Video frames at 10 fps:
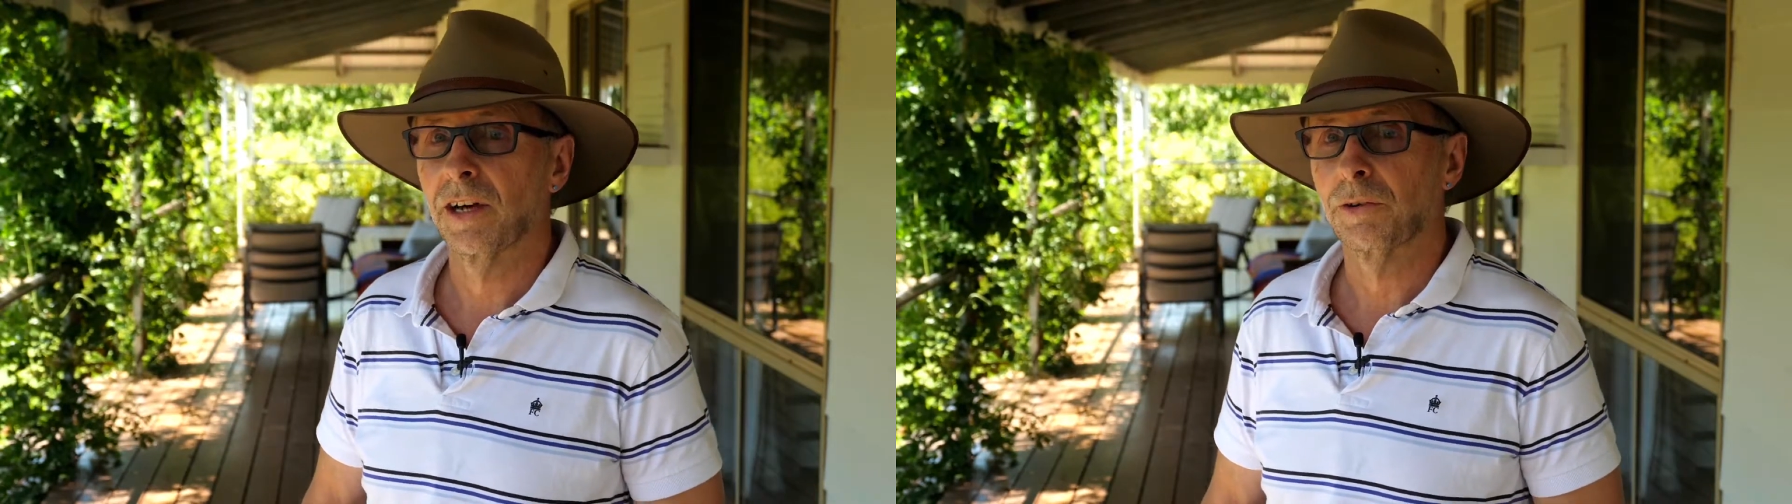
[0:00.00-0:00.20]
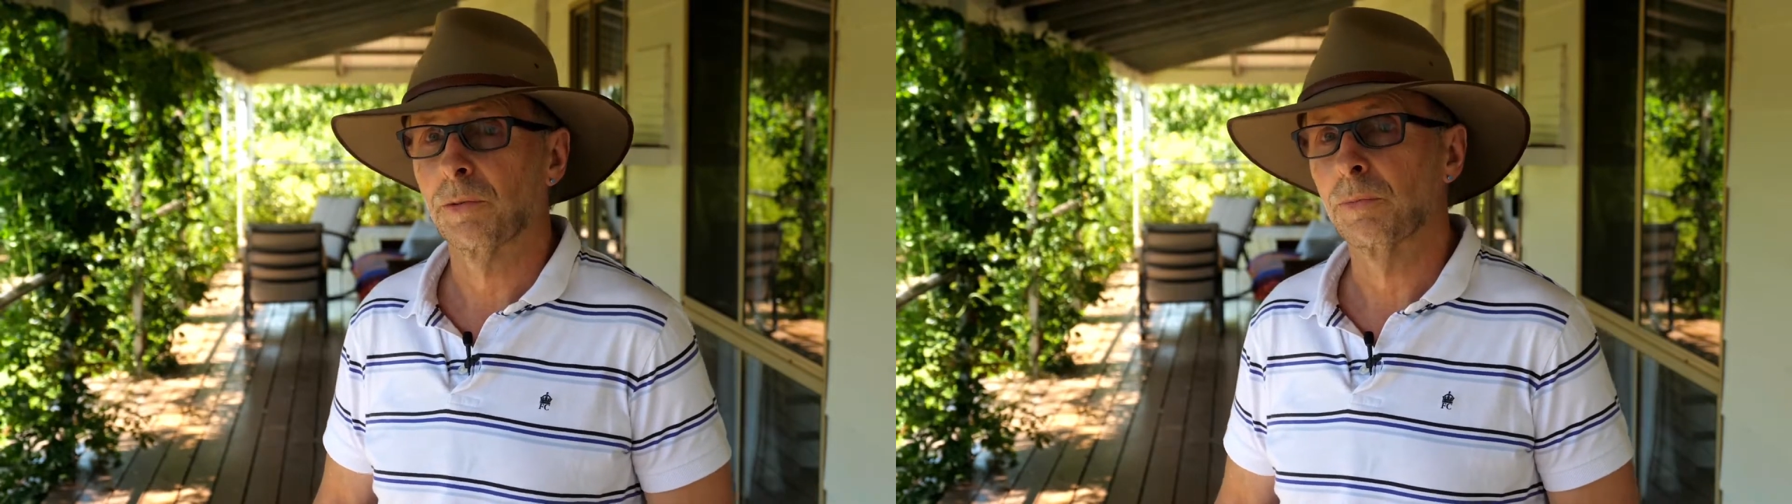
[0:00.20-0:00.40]

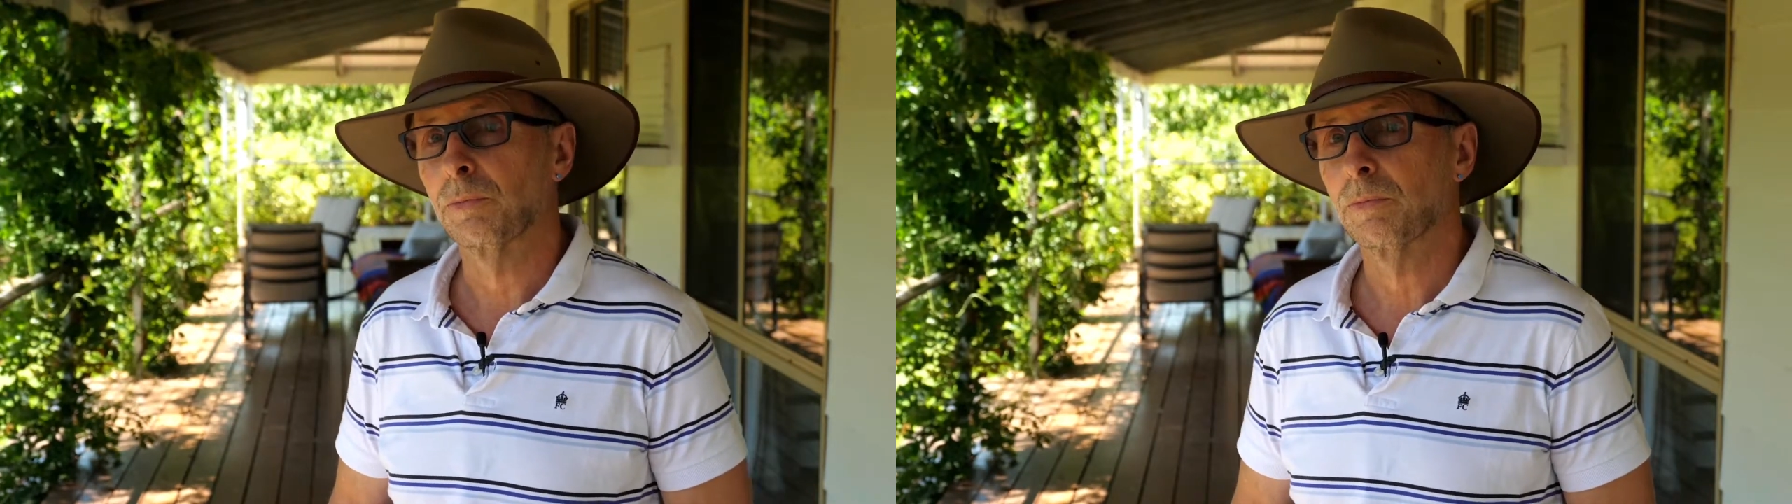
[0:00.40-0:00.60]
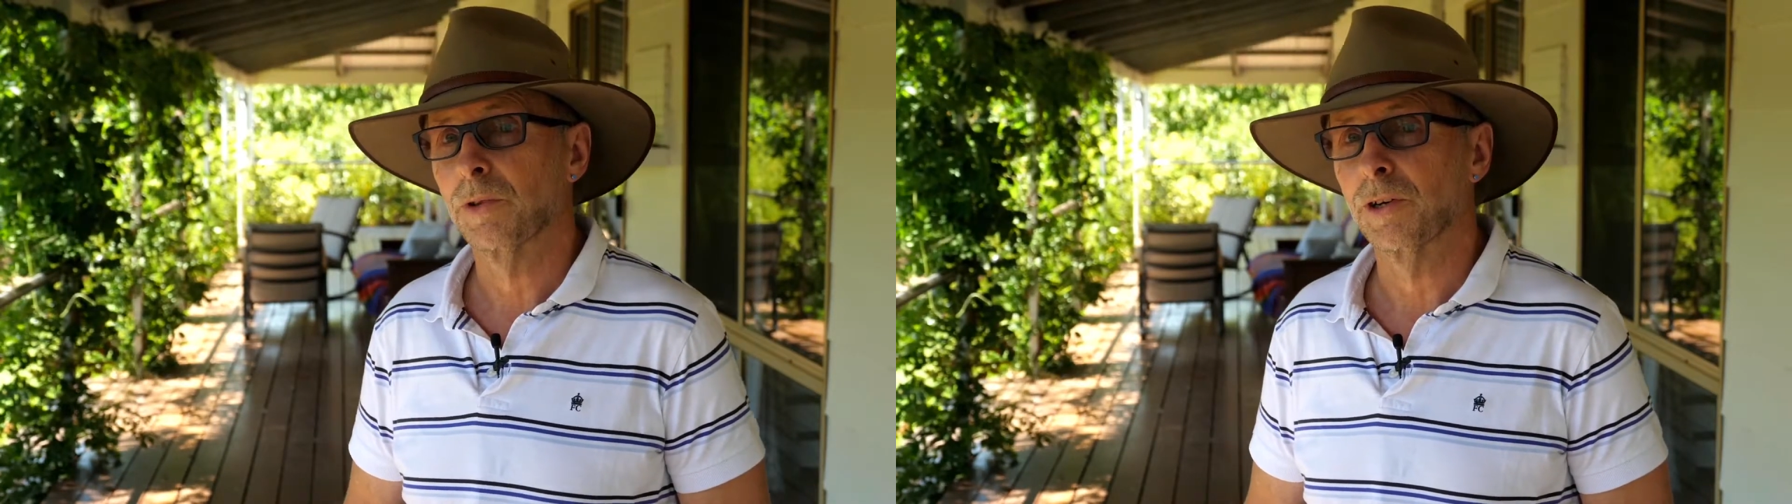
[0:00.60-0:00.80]

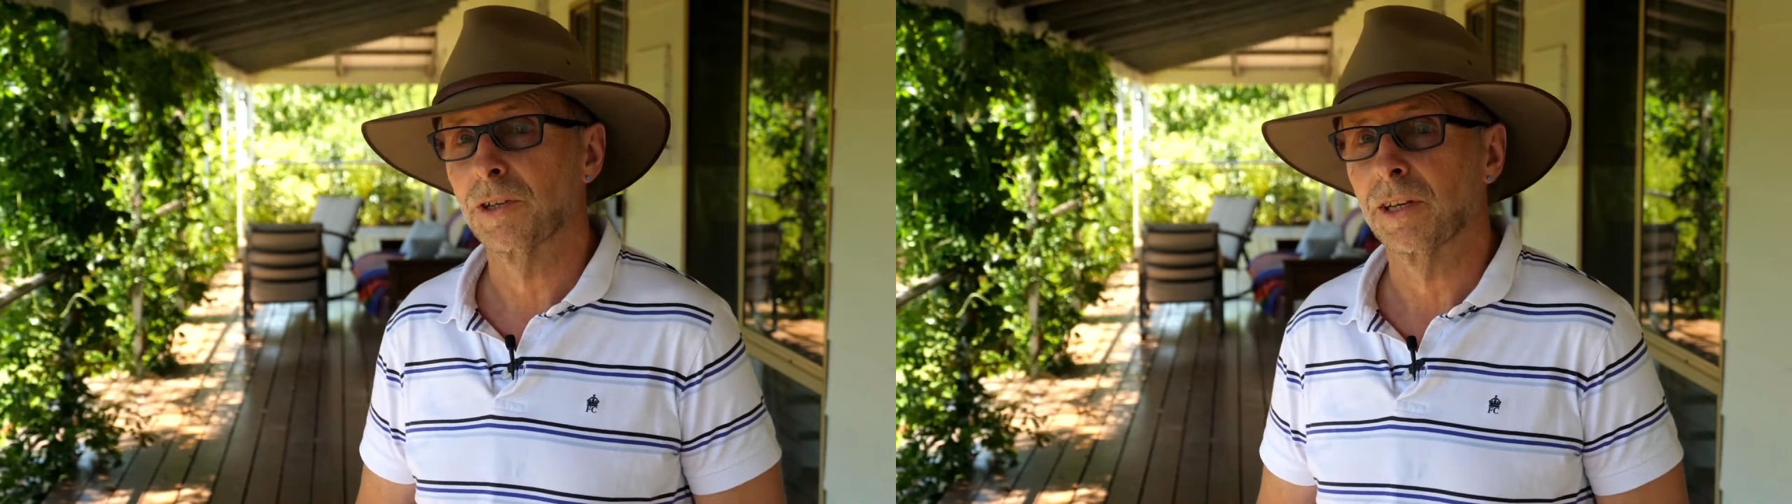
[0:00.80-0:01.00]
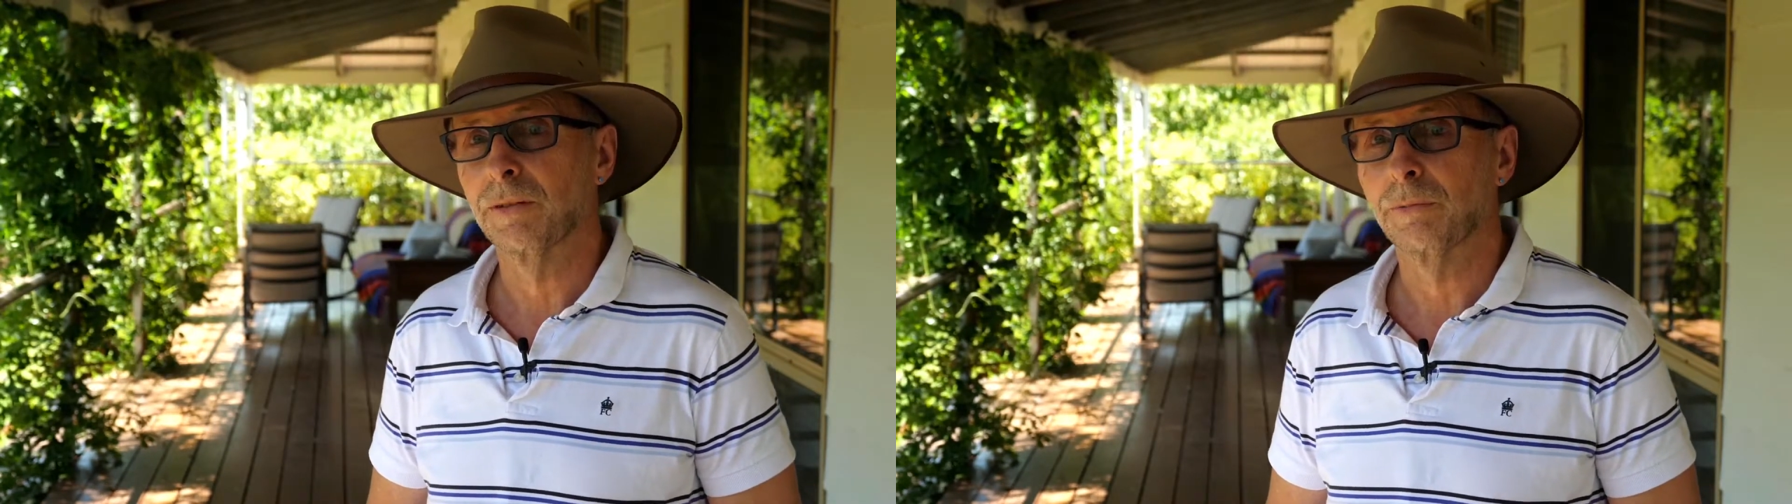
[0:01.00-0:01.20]

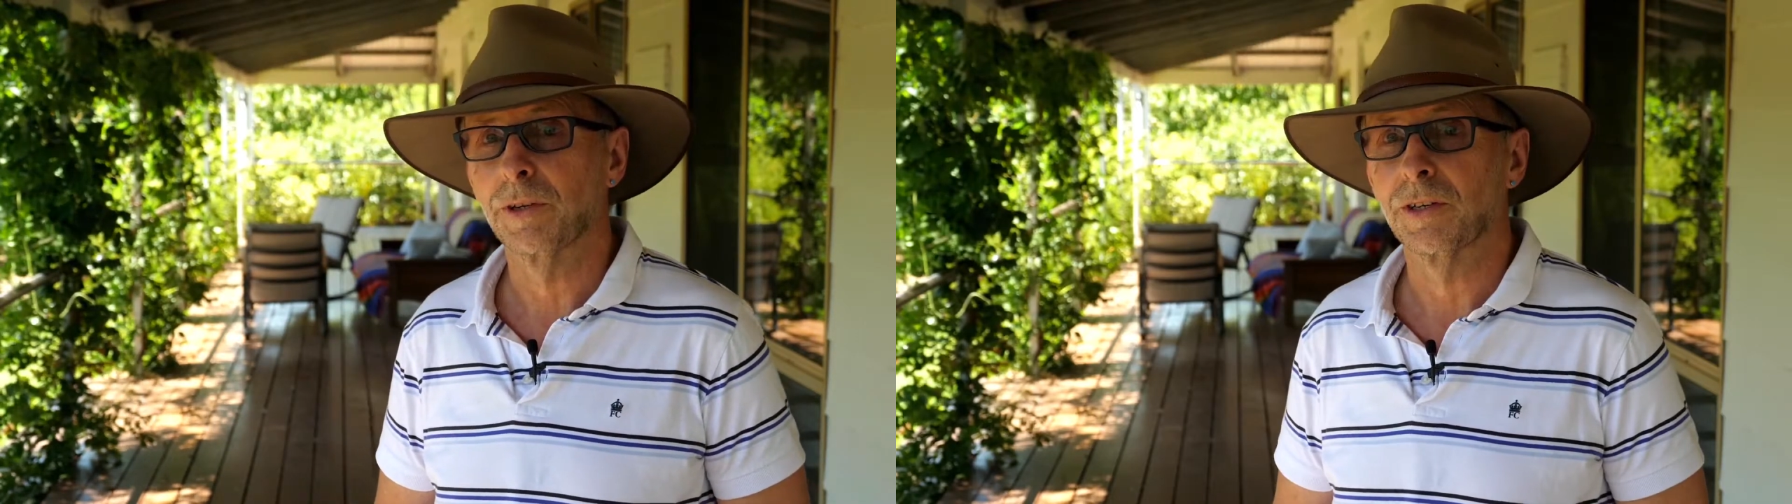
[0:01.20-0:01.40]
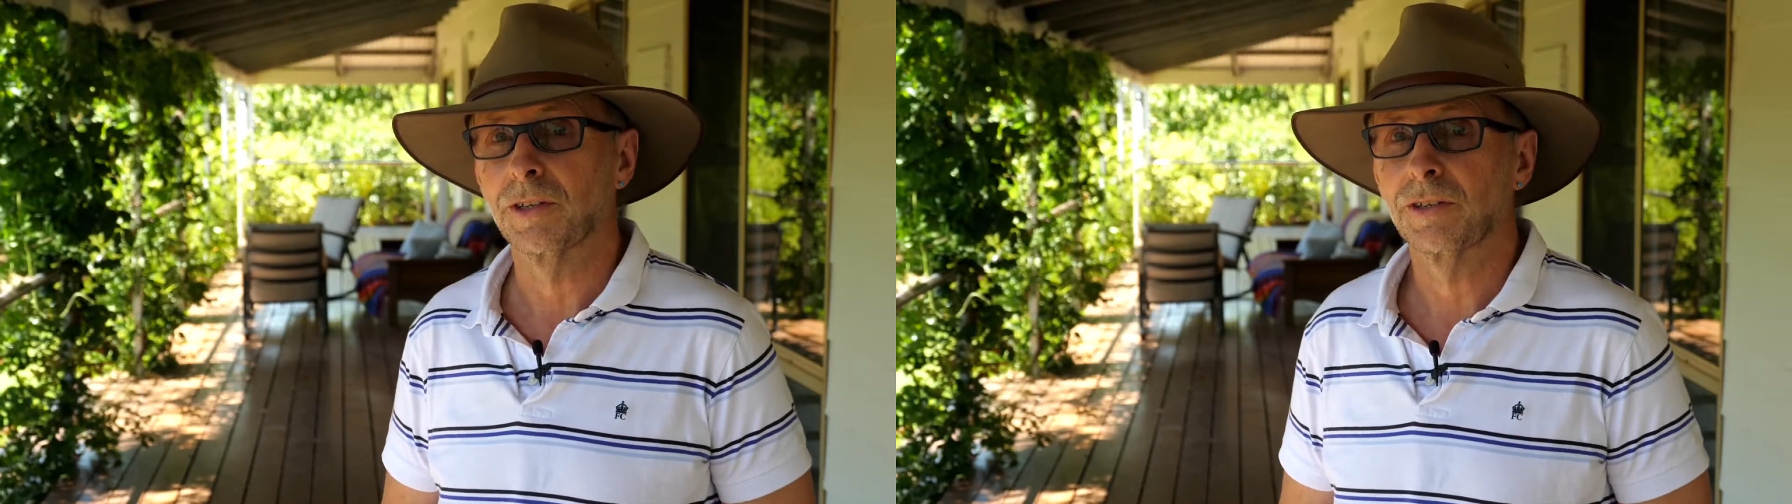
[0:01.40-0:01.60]
$130,
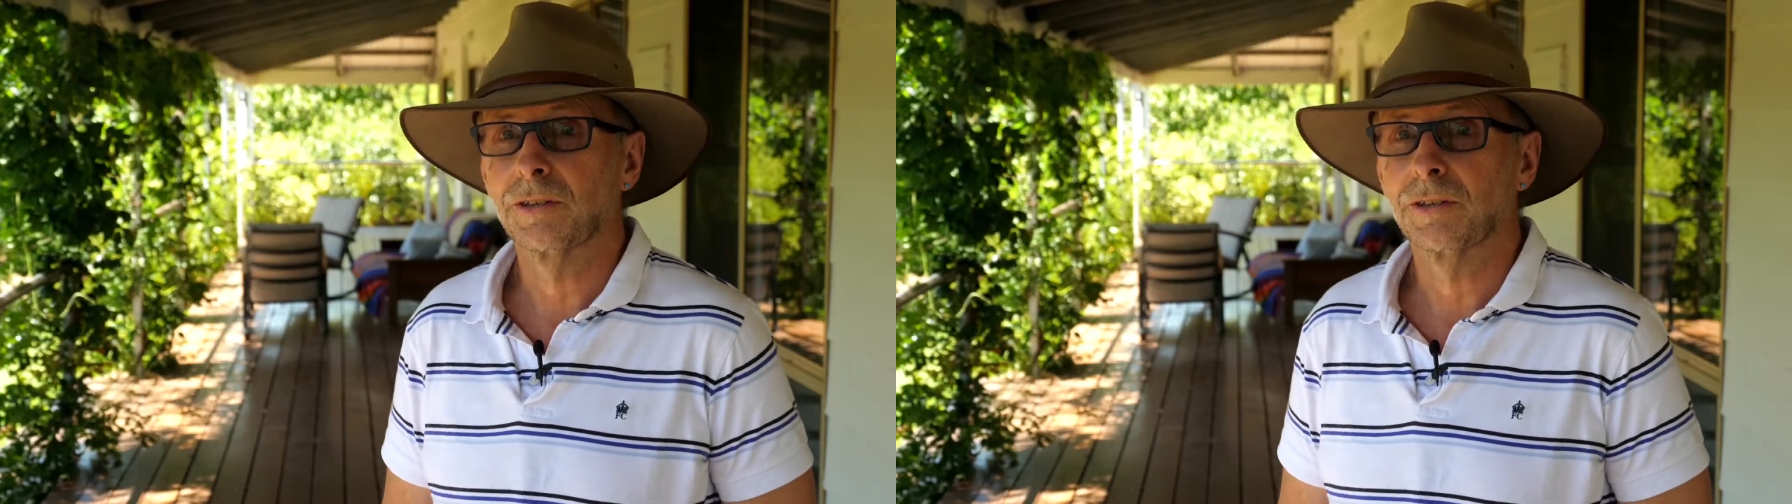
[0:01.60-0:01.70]
which